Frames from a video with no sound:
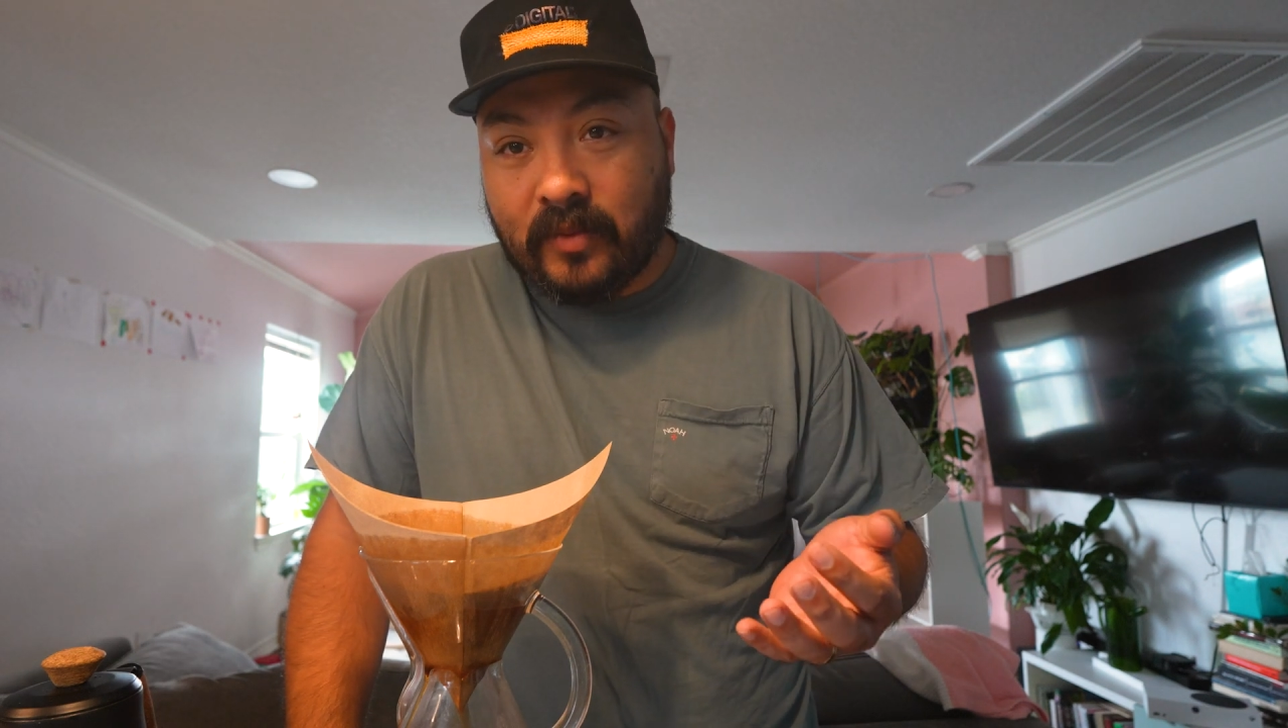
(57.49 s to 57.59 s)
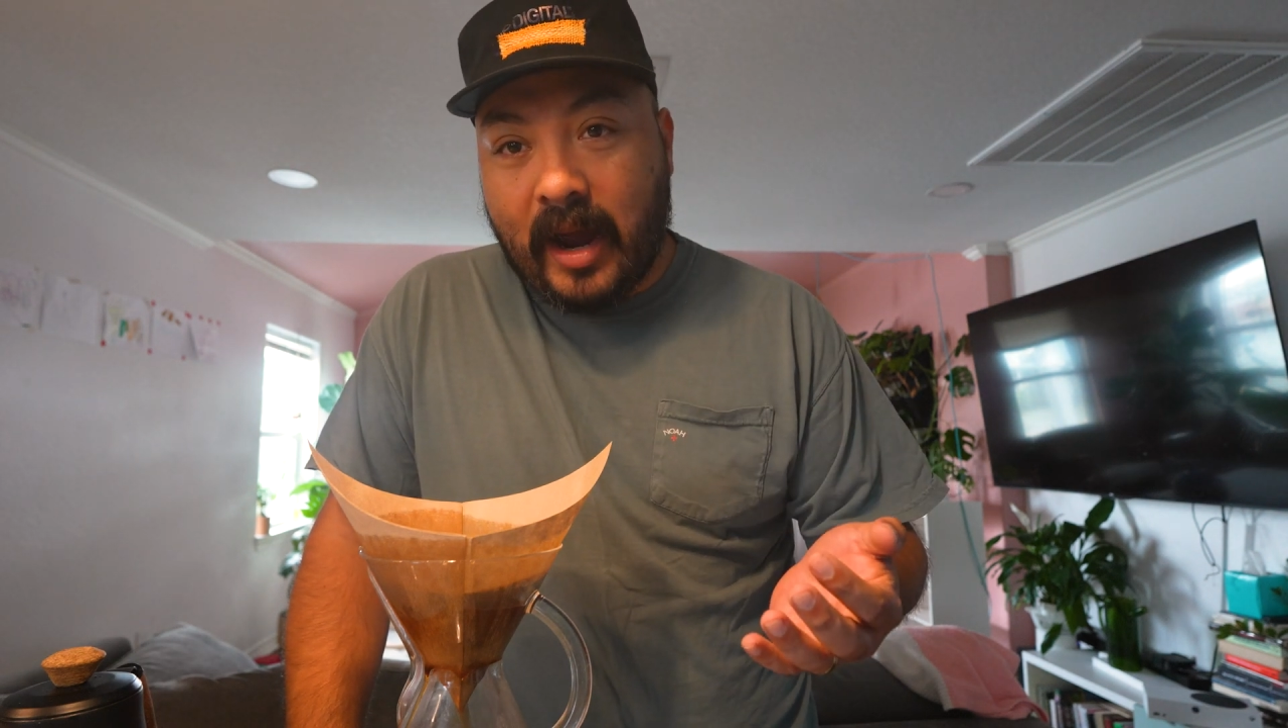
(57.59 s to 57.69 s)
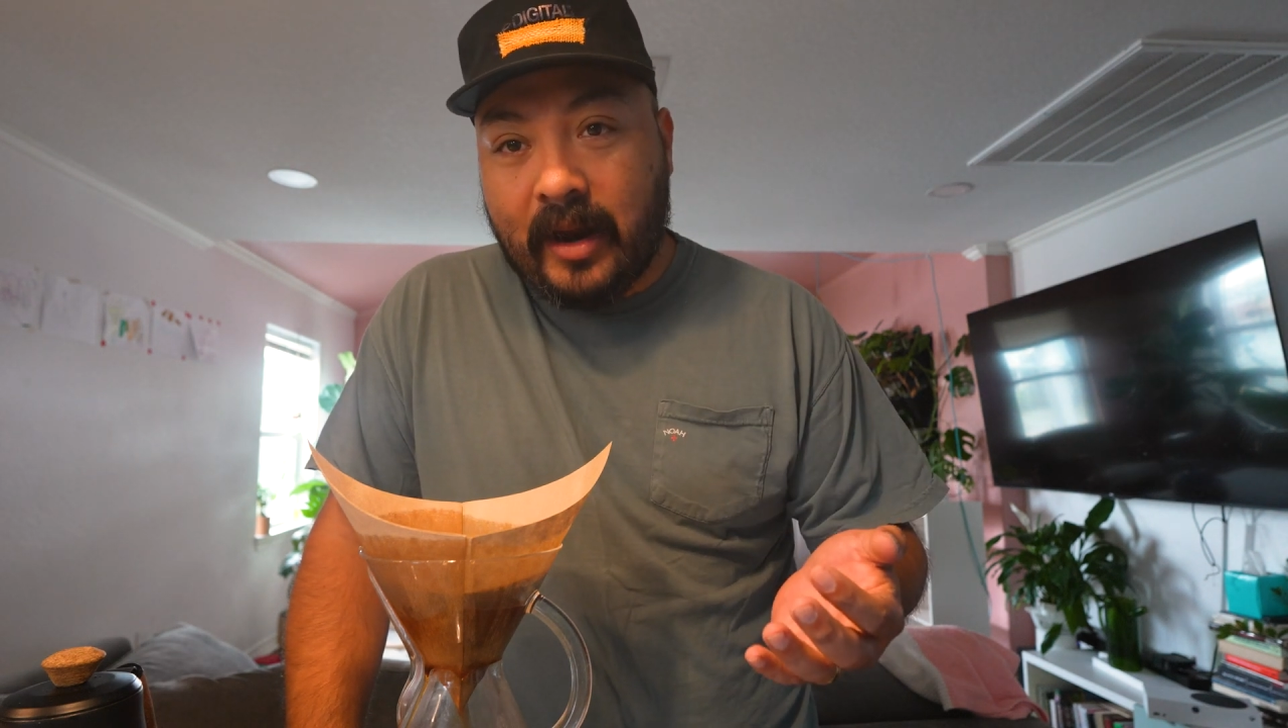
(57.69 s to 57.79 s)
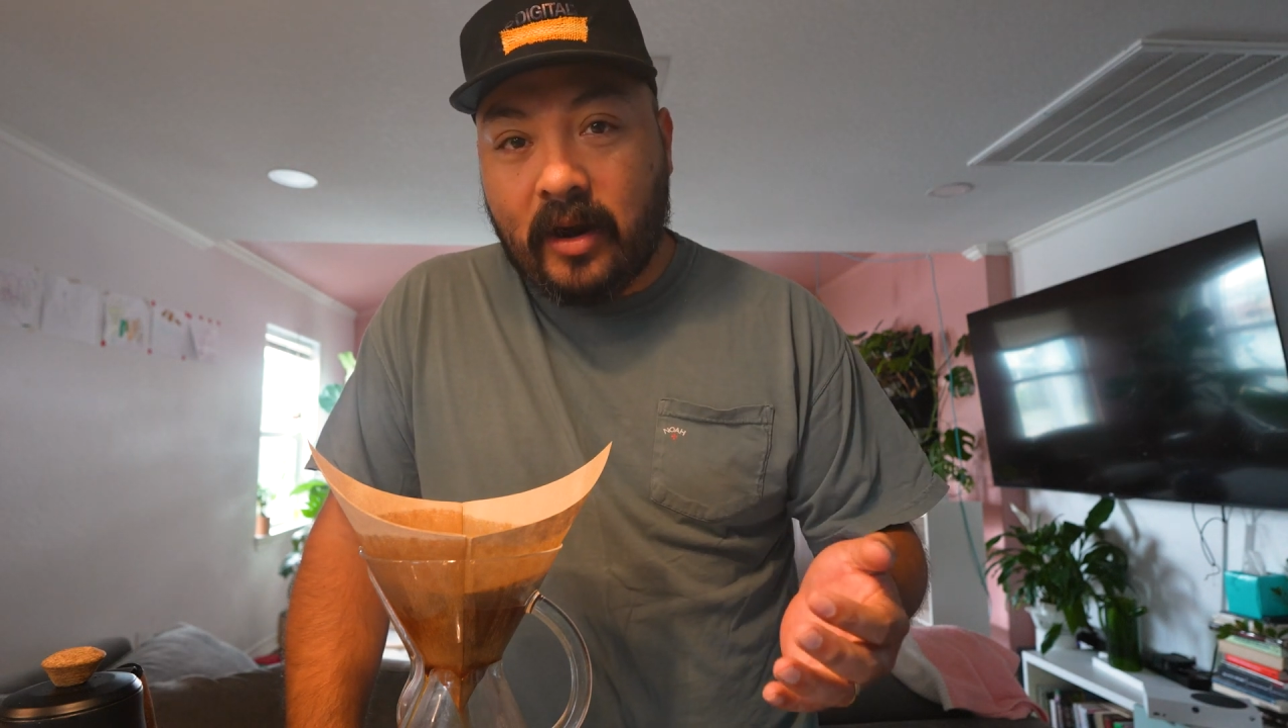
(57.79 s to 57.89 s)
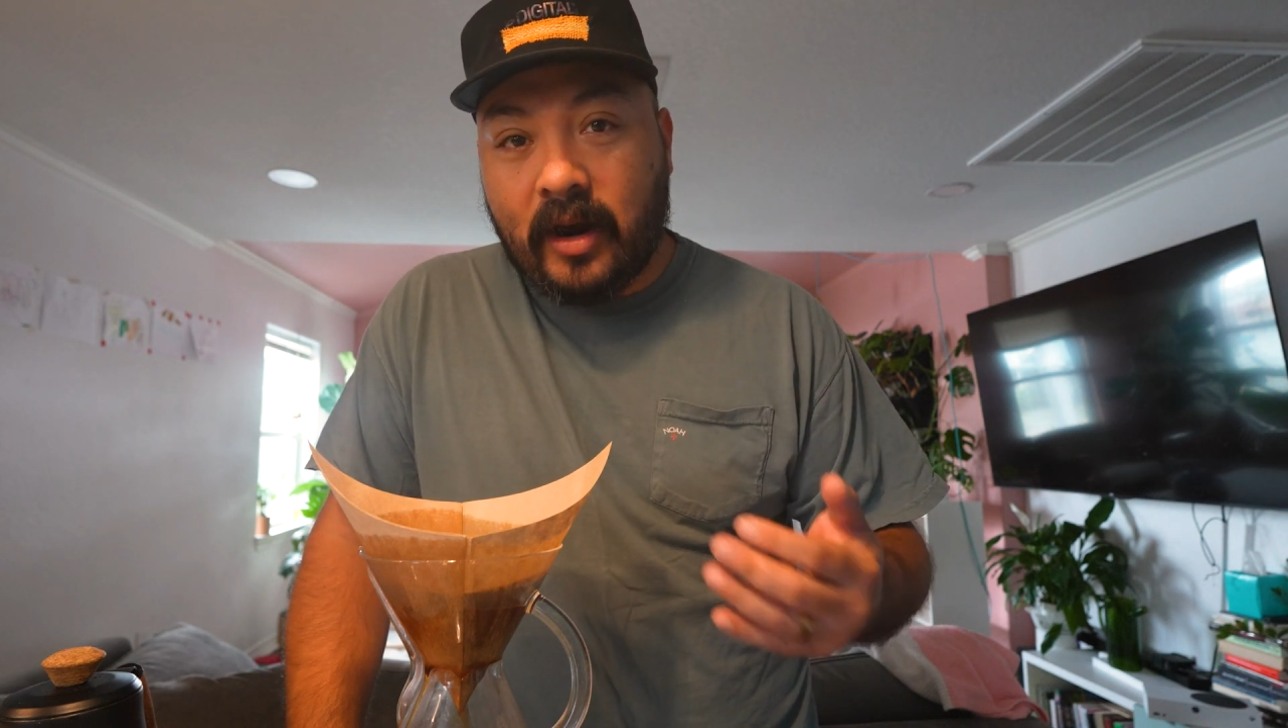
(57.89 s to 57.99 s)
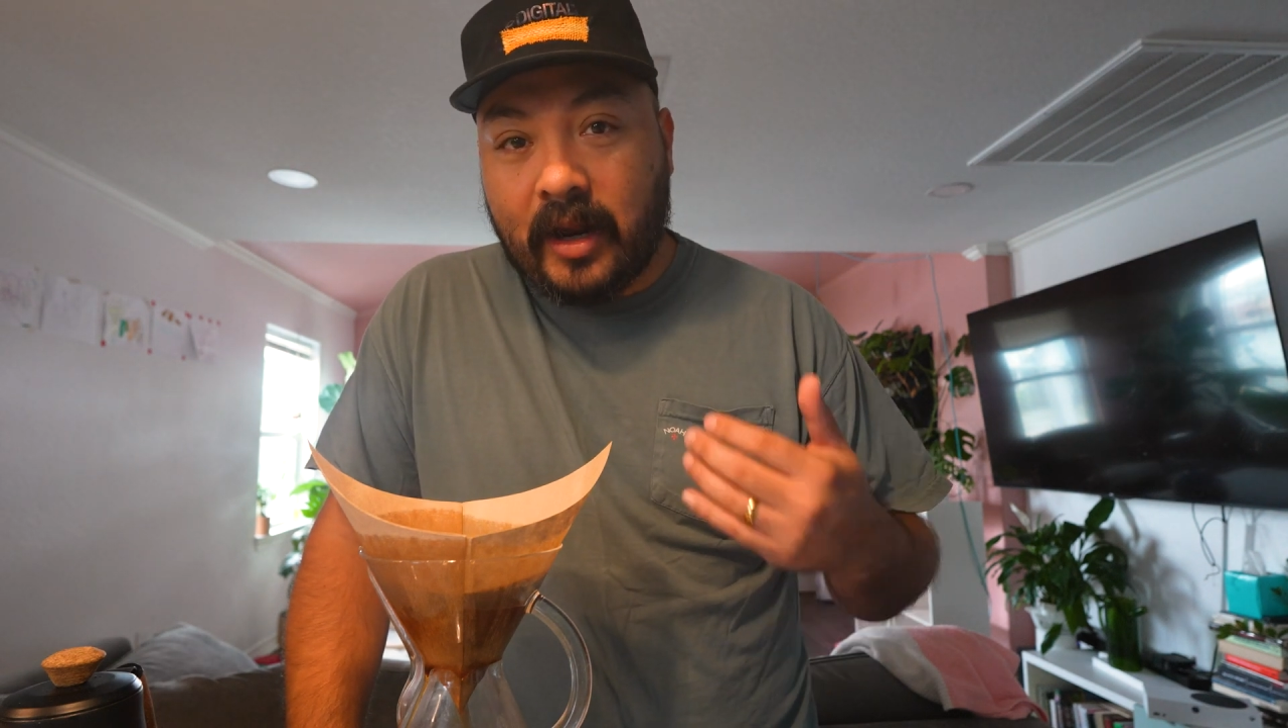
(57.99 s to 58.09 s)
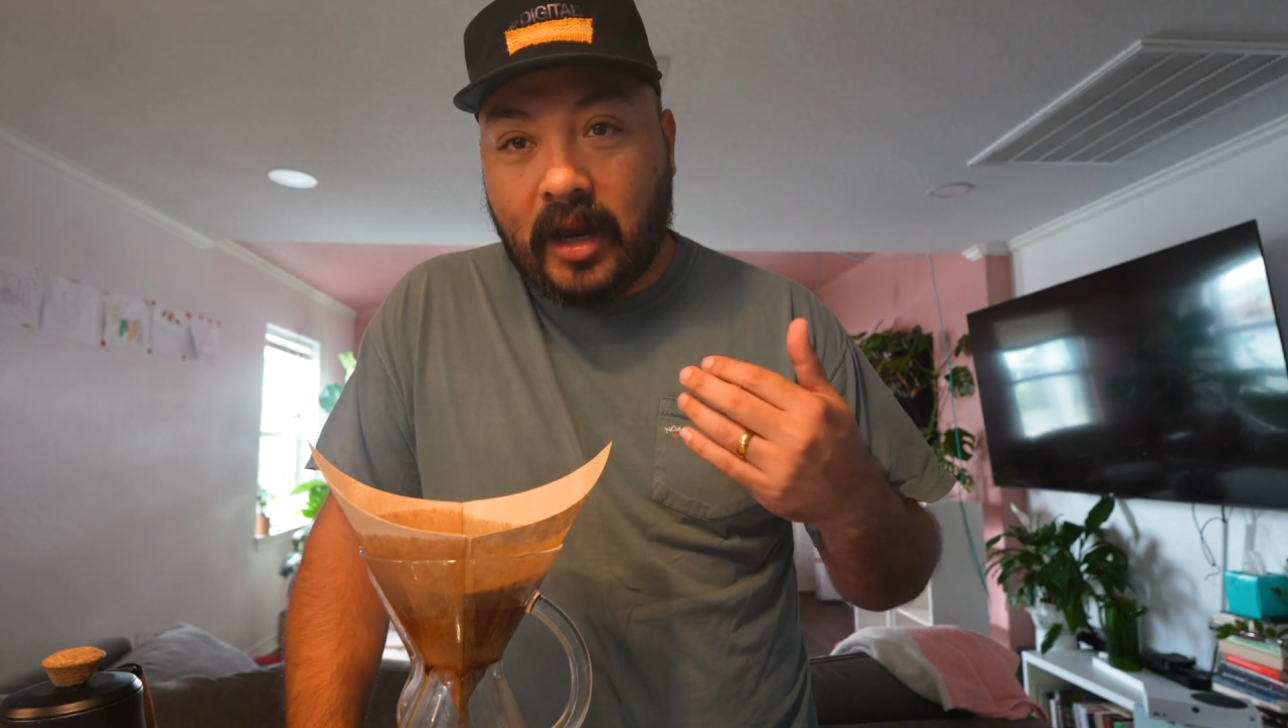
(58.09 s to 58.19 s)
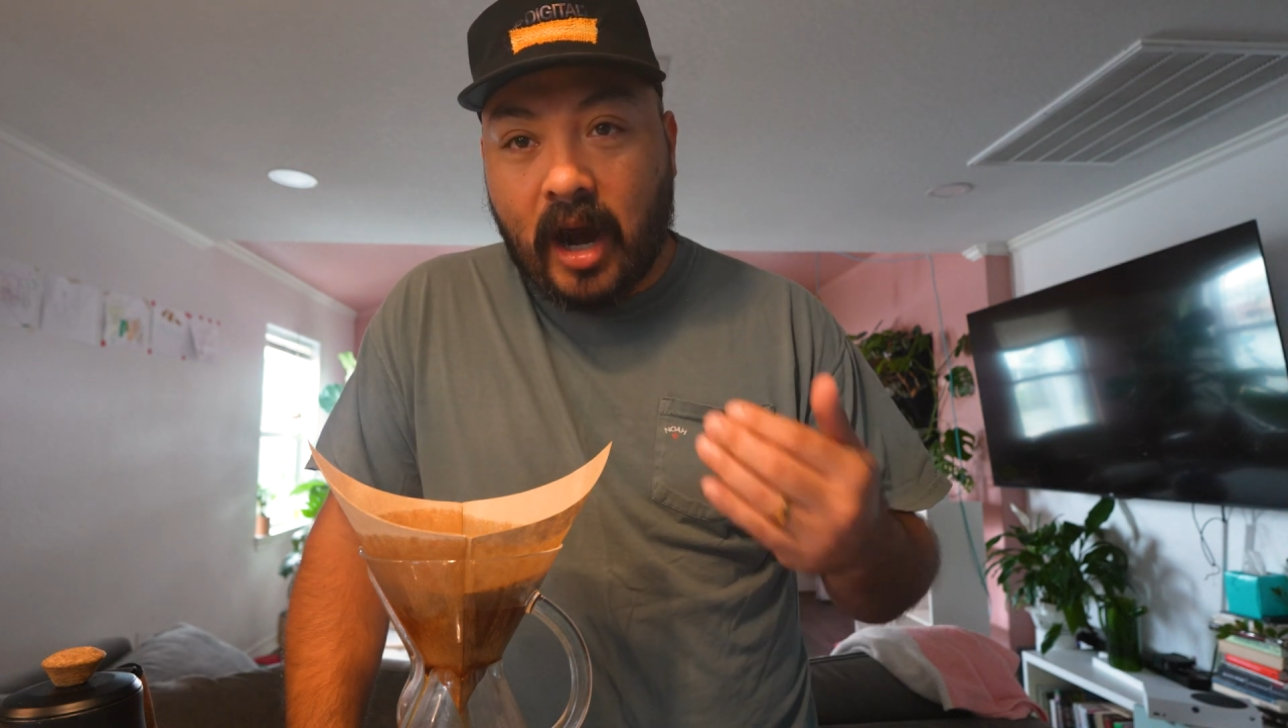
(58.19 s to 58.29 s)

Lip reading: writer and